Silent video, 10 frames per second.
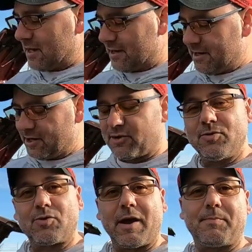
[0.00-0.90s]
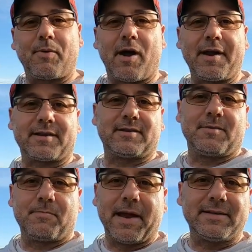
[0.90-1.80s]
on here. Two great products.
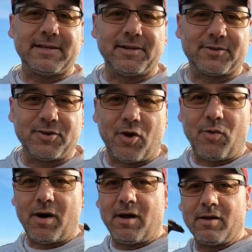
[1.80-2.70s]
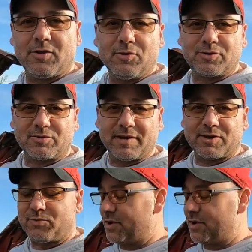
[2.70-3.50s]
Basically, there's no loser in this